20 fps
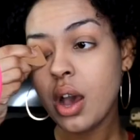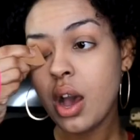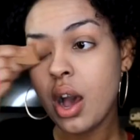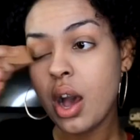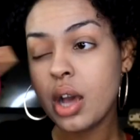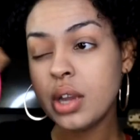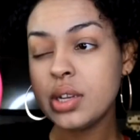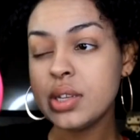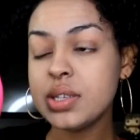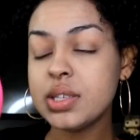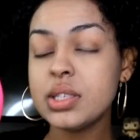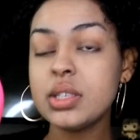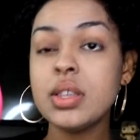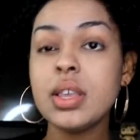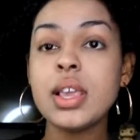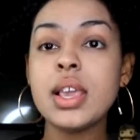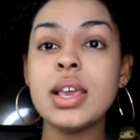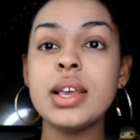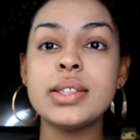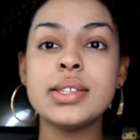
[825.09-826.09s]

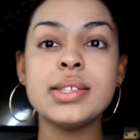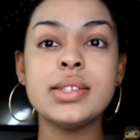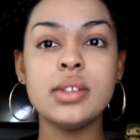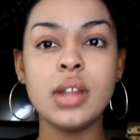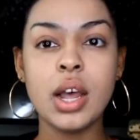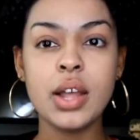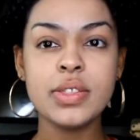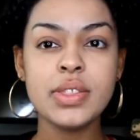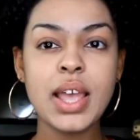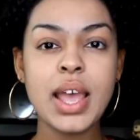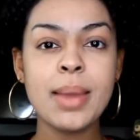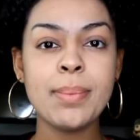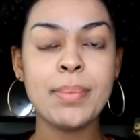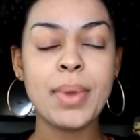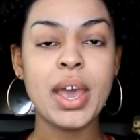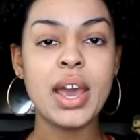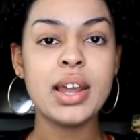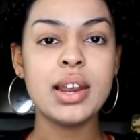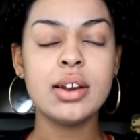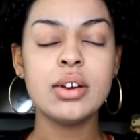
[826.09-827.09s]
Honestly, it's not that
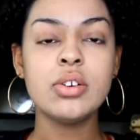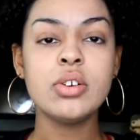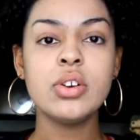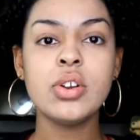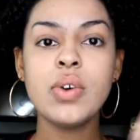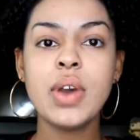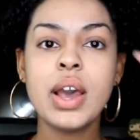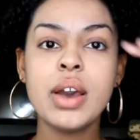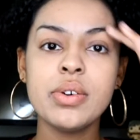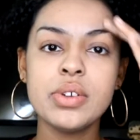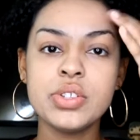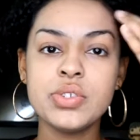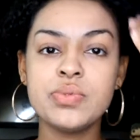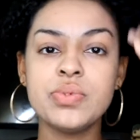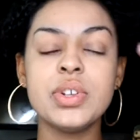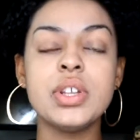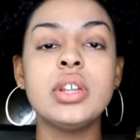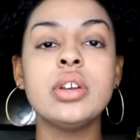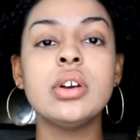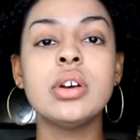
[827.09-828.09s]
bad. I don't know how it's
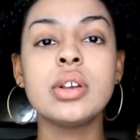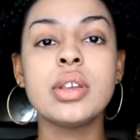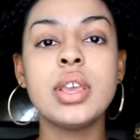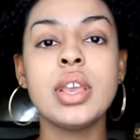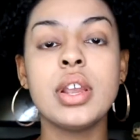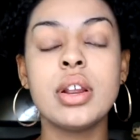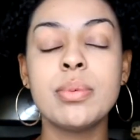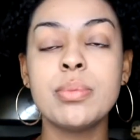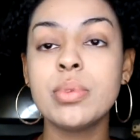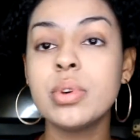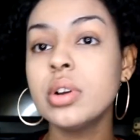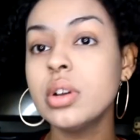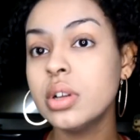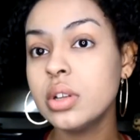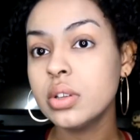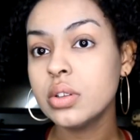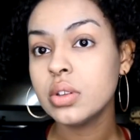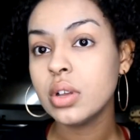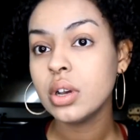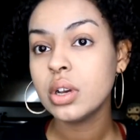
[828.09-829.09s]
reading on
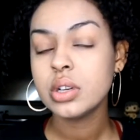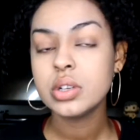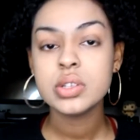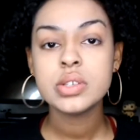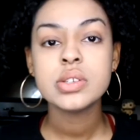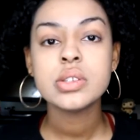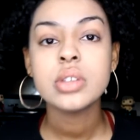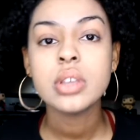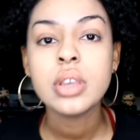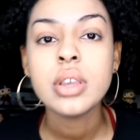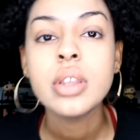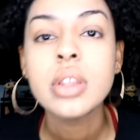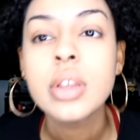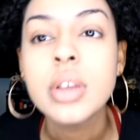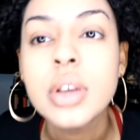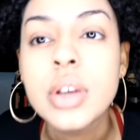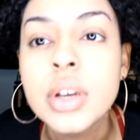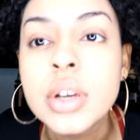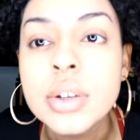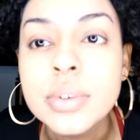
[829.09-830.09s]
camera, honestly.
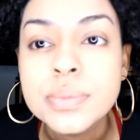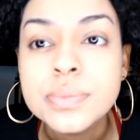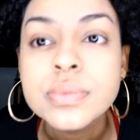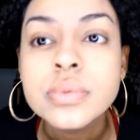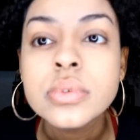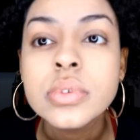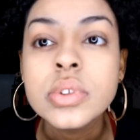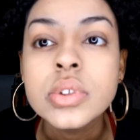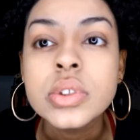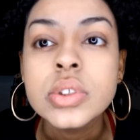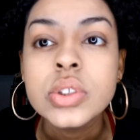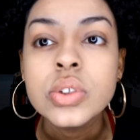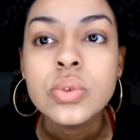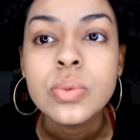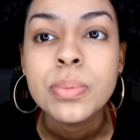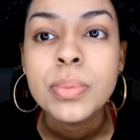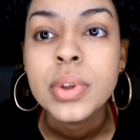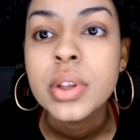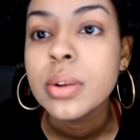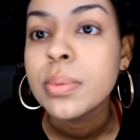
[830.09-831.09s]
I'll
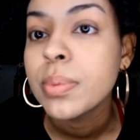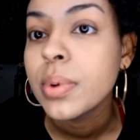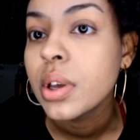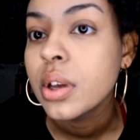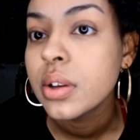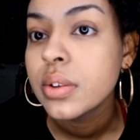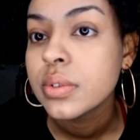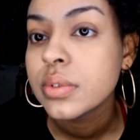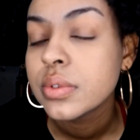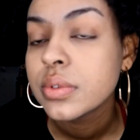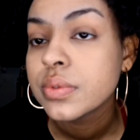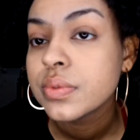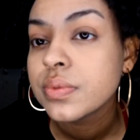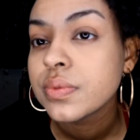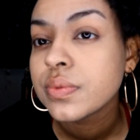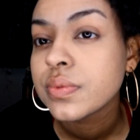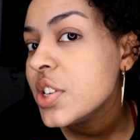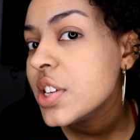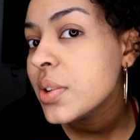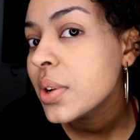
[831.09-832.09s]
zoom in a bit.
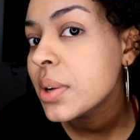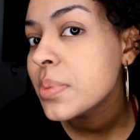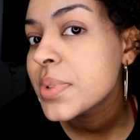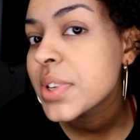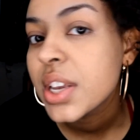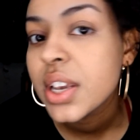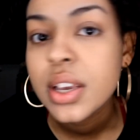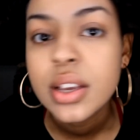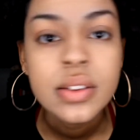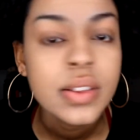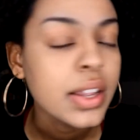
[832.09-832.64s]
You see what I'm saying?